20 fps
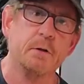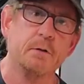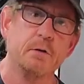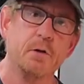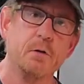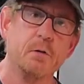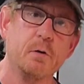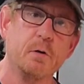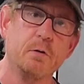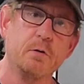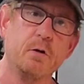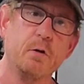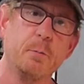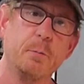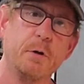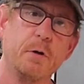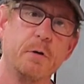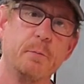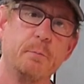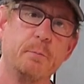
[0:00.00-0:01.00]
little
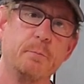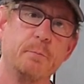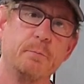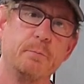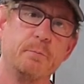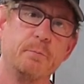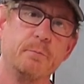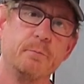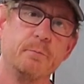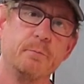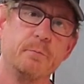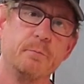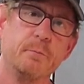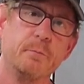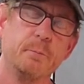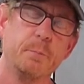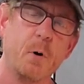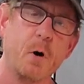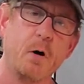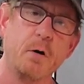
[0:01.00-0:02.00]
aluminum
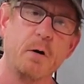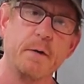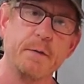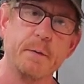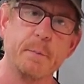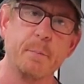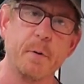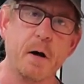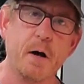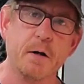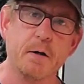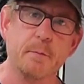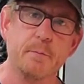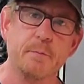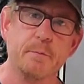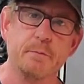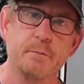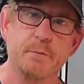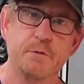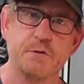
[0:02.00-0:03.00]
bar on the
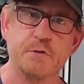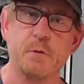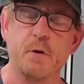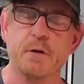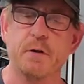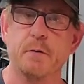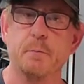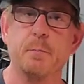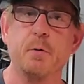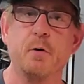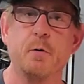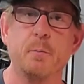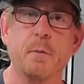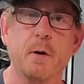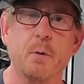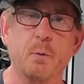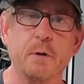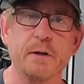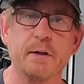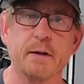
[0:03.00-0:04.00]
bottom so I could put
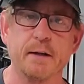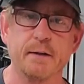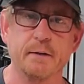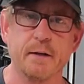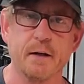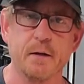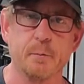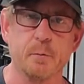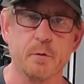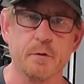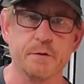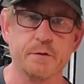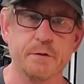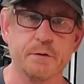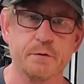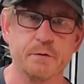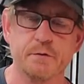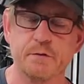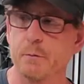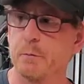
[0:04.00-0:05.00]
my relay labels.
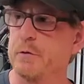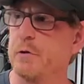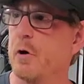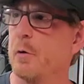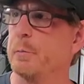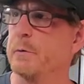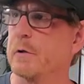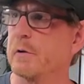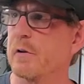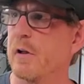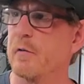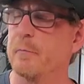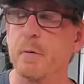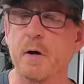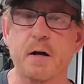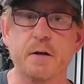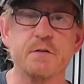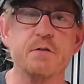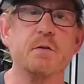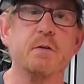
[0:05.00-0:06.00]
So when you open the glove
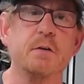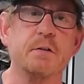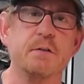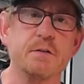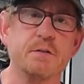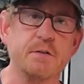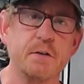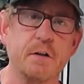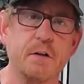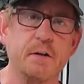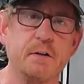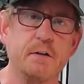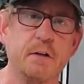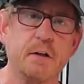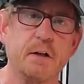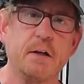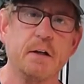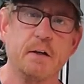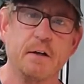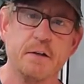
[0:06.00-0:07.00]
box, you can see
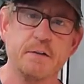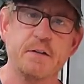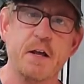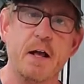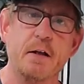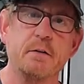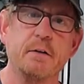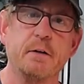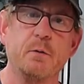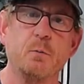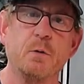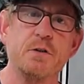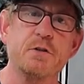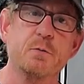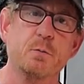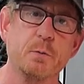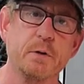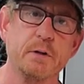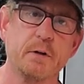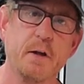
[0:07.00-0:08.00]
exactly
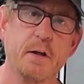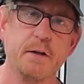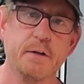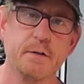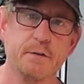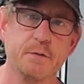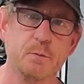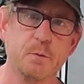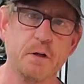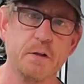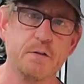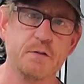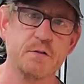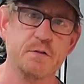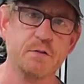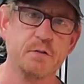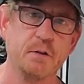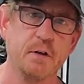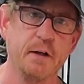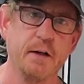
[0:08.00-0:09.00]
which relay is
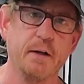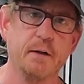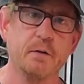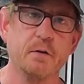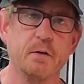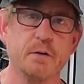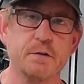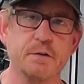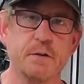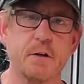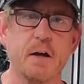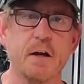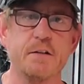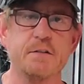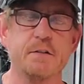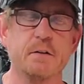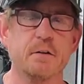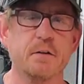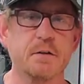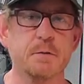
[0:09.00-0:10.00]
which, and it looks
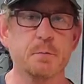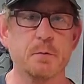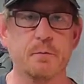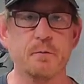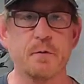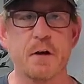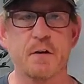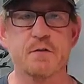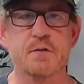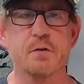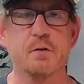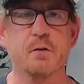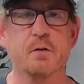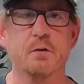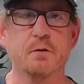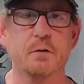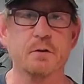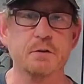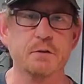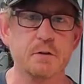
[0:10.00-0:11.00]
nice, it looks
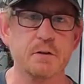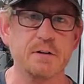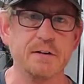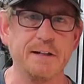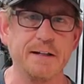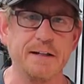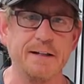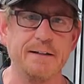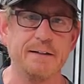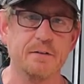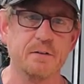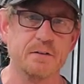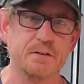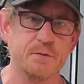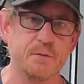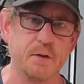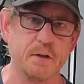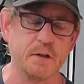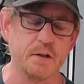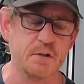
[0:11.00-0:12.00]
professional, it looks clean, it
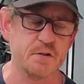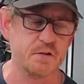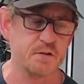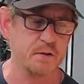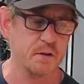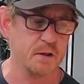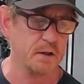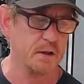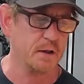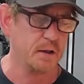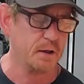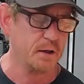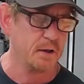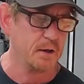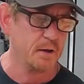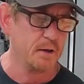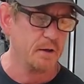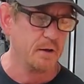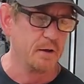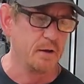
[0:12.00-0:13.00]
looks finished.
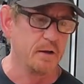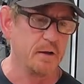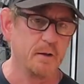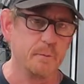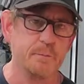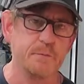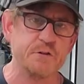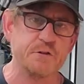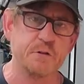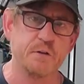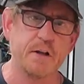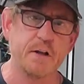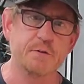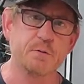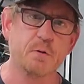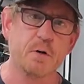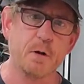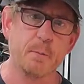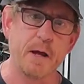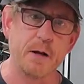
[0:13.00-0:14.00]
So
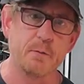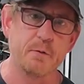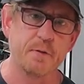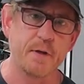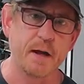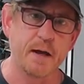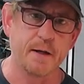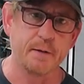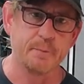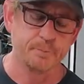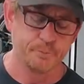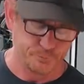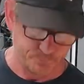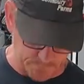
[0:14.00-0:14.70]
that's where I'm at with that.